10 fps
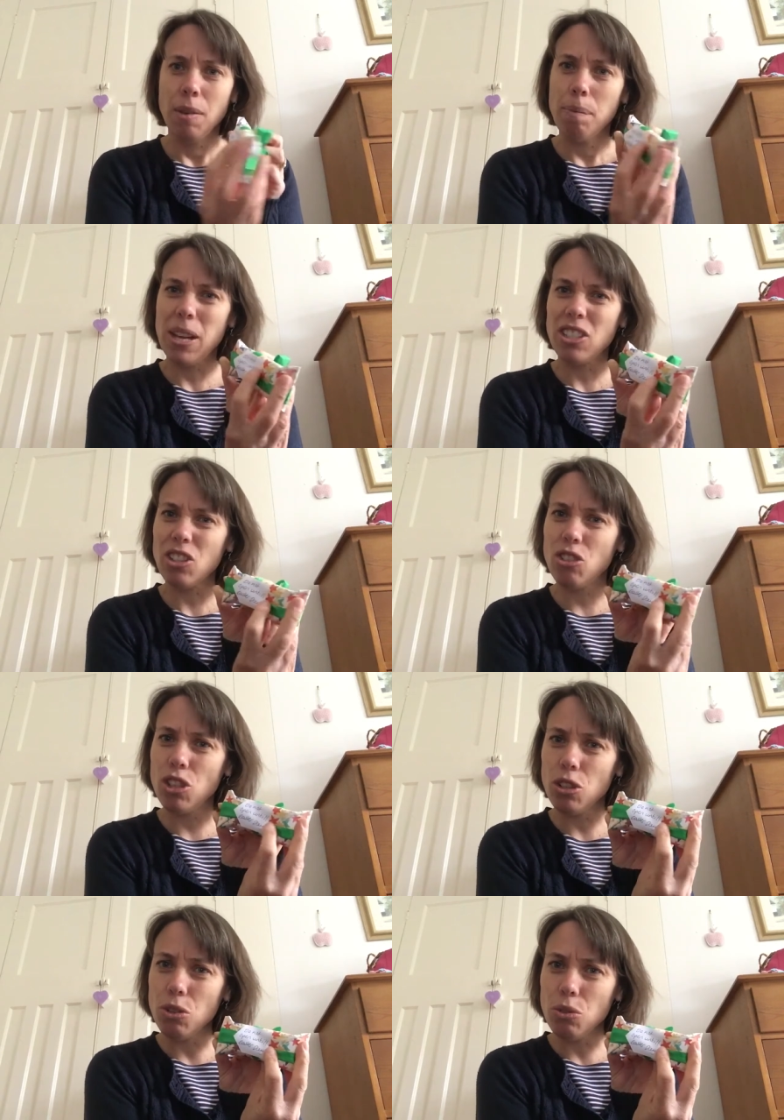but
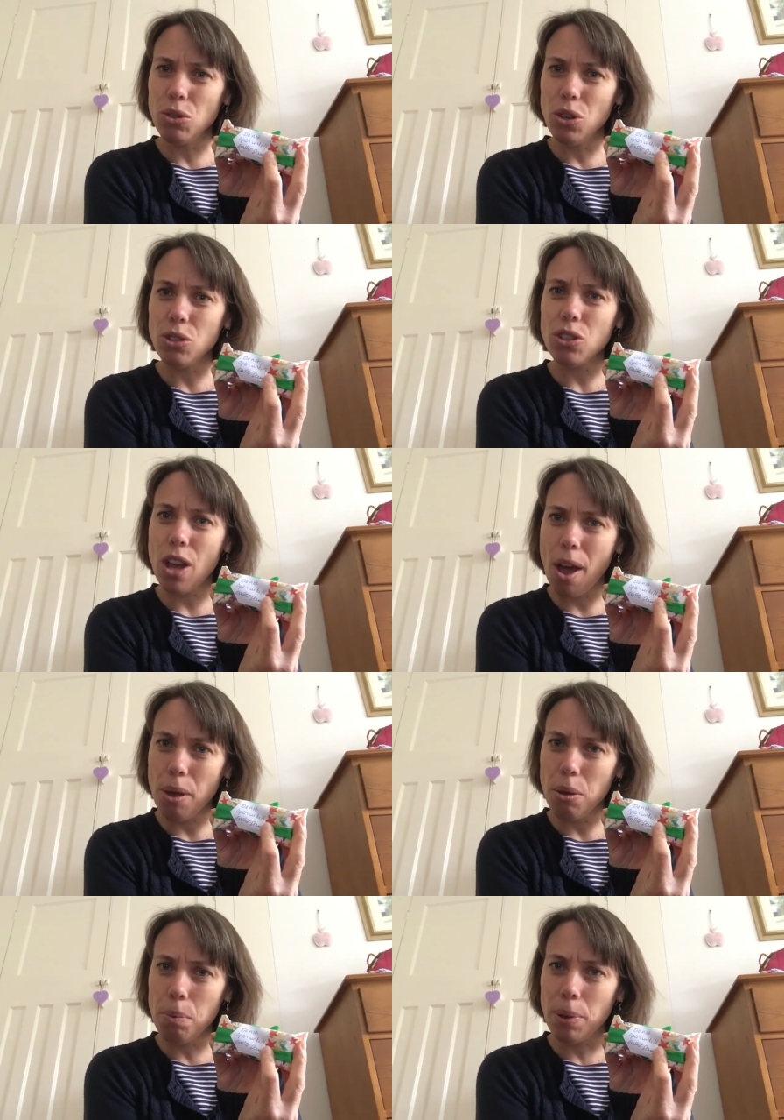do not
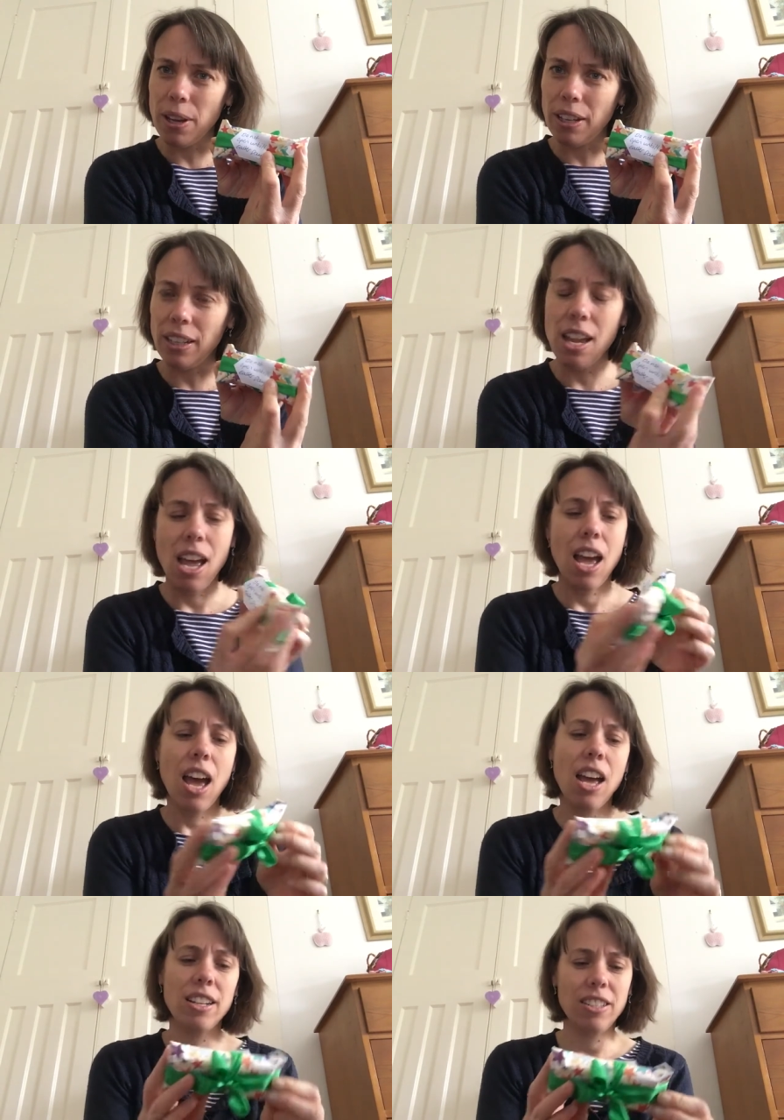open
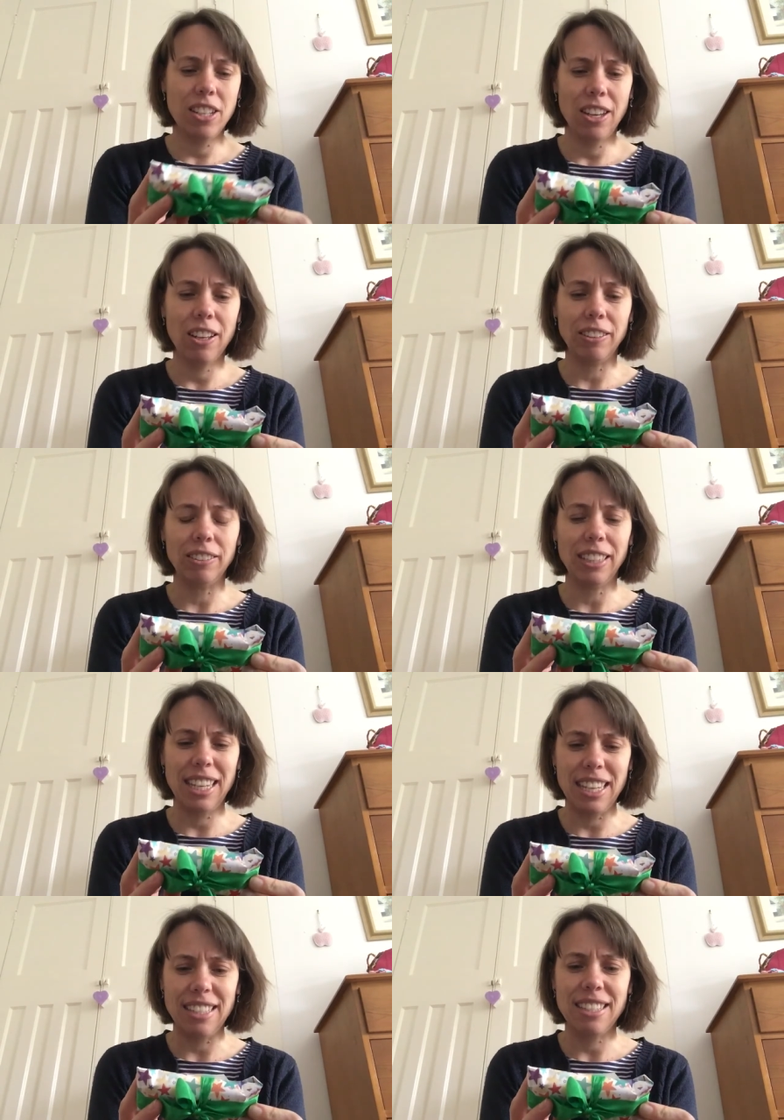until
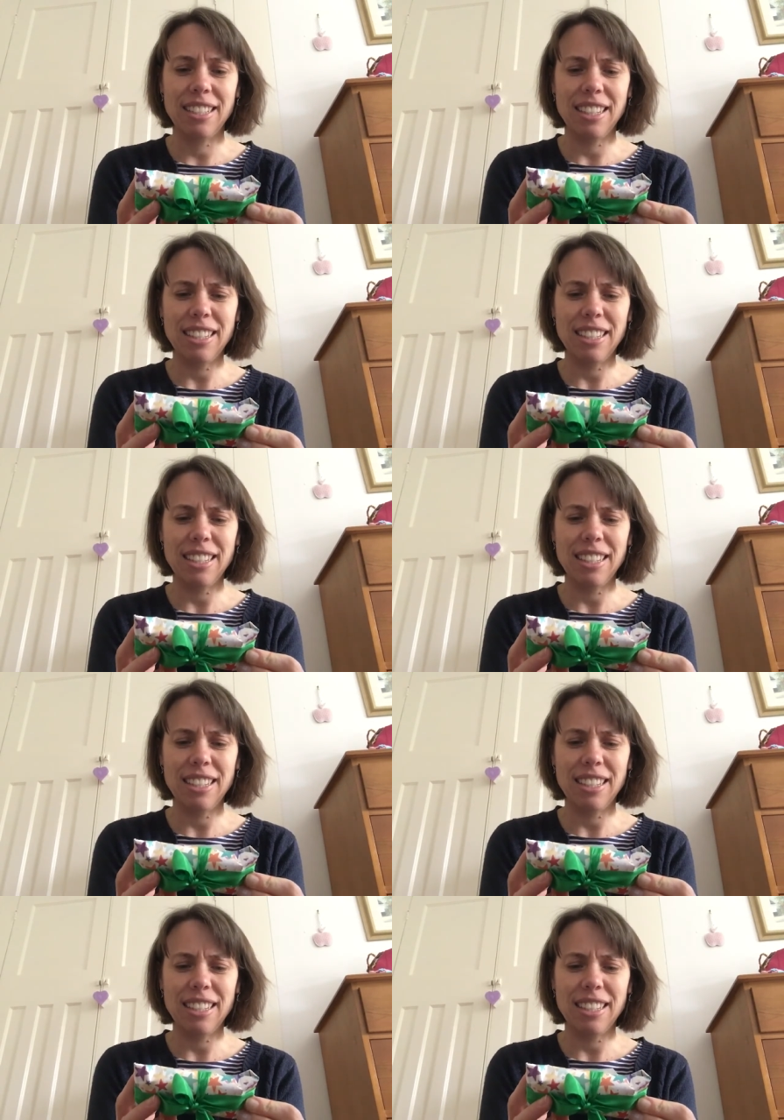Easter